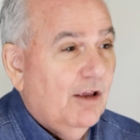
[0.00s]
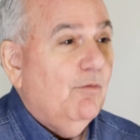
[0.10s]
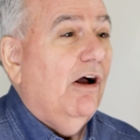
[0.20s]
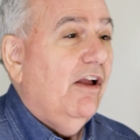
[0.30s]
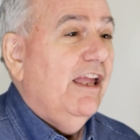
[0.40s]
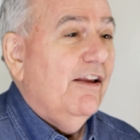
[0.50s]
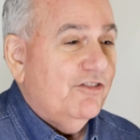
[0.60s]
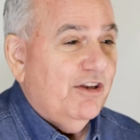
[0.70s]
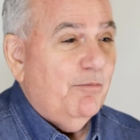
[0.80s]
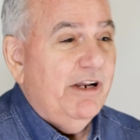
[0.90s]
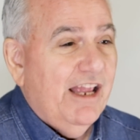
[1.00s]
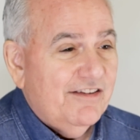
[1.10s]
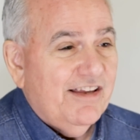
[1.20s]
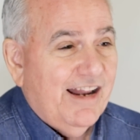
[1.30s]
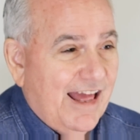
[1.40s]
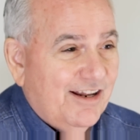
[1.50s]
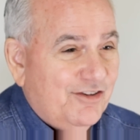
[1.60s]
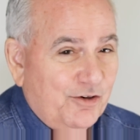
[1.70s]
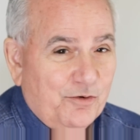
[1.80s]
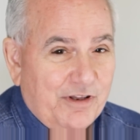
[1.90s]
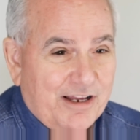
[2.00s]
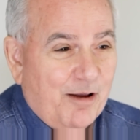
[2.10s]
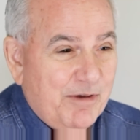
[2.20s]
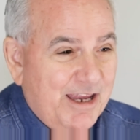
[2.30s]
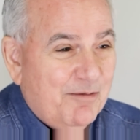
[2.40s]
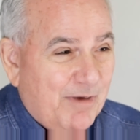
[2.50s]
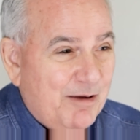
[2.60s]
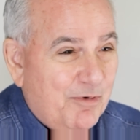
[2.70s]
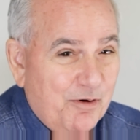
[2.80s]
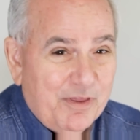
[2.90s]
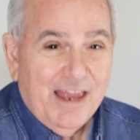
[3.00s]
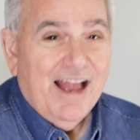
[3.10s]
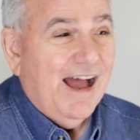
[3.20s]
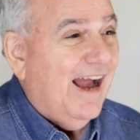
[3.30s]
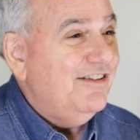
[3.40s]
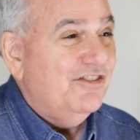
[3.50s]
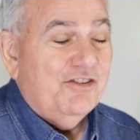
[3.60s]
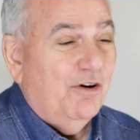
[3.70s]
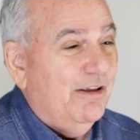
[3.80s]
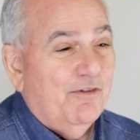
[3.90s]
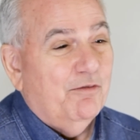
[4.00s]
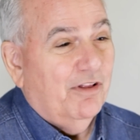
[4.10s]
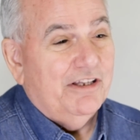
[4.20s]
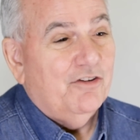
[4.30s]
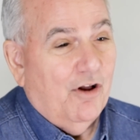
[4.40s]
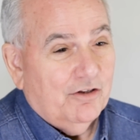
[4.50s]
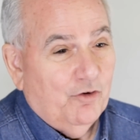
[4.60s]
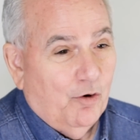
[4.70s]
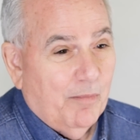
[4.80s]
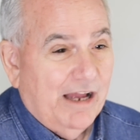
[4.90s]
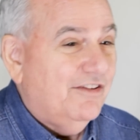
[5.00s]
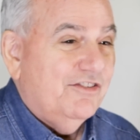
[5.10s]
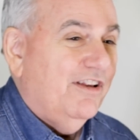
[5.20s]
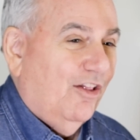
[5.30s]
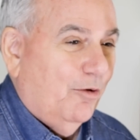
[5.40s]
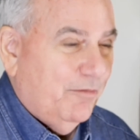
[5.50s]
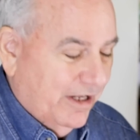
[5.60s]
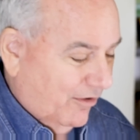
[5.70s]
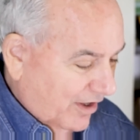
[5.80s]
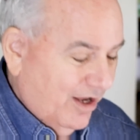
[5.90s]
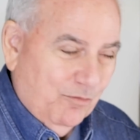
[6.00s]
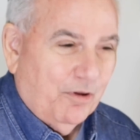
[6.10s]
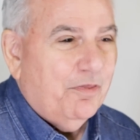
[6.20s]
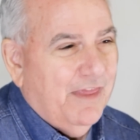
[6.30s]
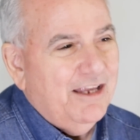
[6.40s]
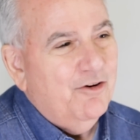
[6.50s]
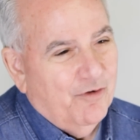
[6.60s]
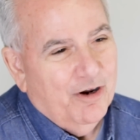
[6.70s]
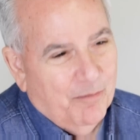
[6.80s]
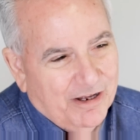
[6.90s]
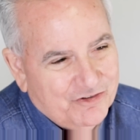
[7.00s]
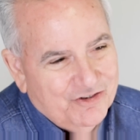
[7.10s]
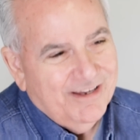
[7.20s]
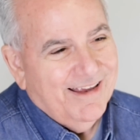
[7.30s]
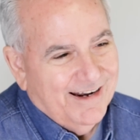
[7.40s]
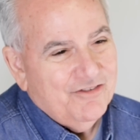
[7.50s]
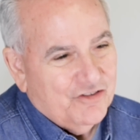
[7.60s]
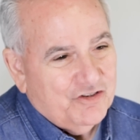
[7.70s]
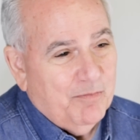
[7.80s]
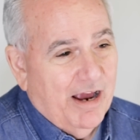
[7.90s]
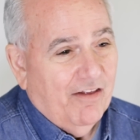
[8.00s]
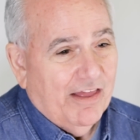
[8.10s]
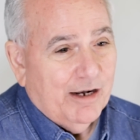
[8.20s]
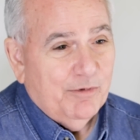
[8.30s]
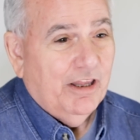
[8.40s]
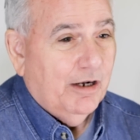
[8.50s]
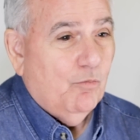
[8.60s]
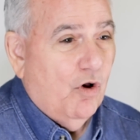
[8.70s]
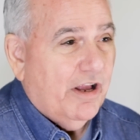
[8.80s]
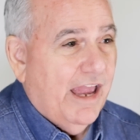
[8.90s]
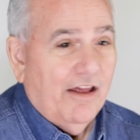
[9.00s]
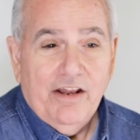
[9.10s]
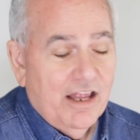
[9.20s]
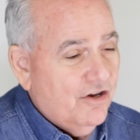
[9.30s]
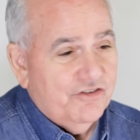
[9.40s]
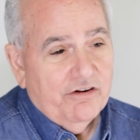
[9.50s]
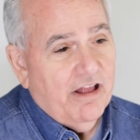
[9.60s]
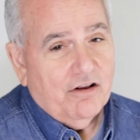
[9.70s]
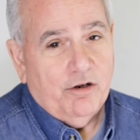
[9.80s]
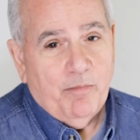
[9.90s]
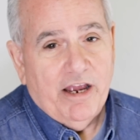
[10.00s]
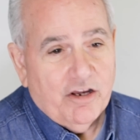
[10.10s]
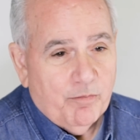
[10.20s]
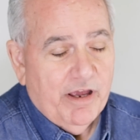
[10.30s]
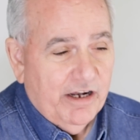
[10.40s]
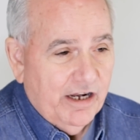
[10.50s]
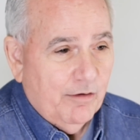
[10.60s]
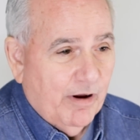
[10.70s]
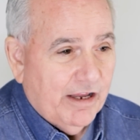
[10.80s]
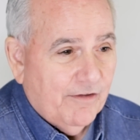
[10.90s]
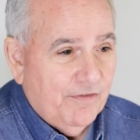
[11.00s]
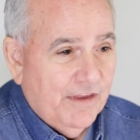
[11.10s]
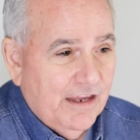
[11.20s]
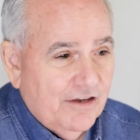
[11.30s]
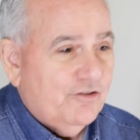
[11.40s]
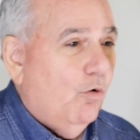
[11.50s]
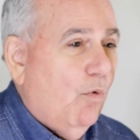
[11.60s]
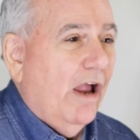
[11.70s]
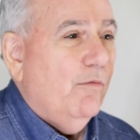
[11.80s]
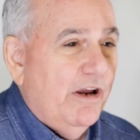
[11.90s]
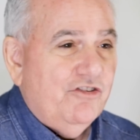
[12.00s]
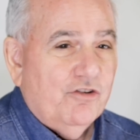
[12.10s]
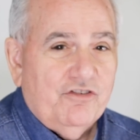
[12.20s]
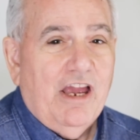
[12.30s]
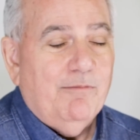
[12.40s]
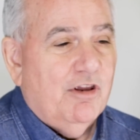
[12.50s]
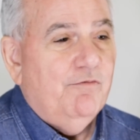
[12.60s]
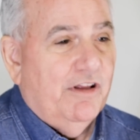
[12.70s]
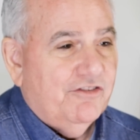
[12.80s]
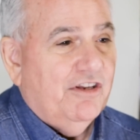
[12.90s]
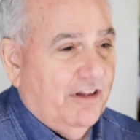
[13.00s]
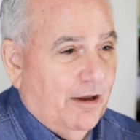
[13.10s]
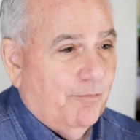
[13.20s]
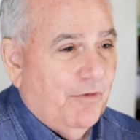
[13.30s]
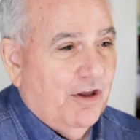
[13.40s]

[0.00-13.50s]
Well, if somebody has that attitude coming in my booth, I just don't even really talk to them. I just tell them, well, thank you very much. And I just smile at them and let them walk out because they're not going to buy your pen anyway. So why waste your time convincing them?